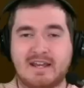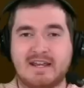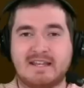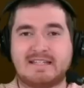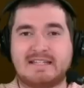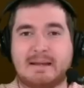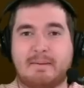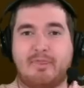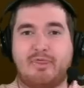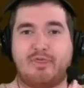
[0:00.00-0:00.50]

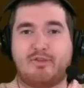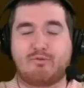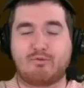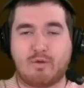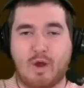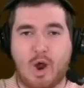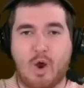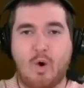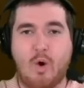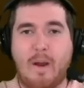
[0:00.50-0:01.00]
some
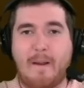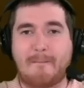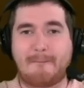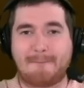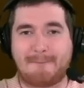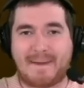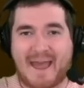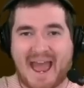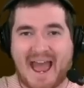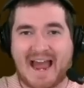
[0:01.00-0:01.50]

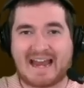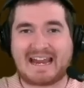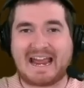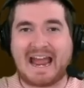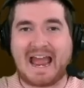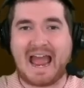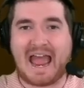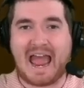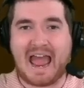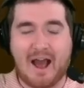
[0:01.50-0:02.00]
throwback
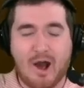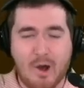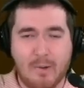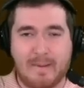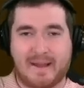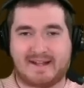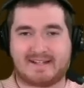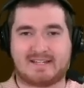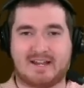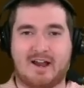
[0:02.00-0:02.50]

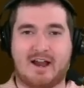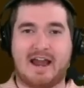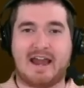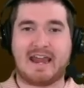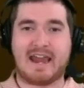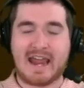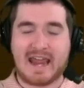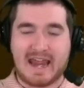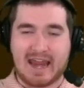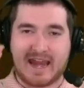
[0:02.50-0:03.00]
helmets. All right,
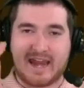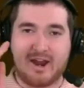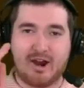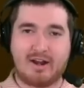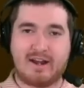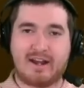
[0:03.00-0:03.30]
here it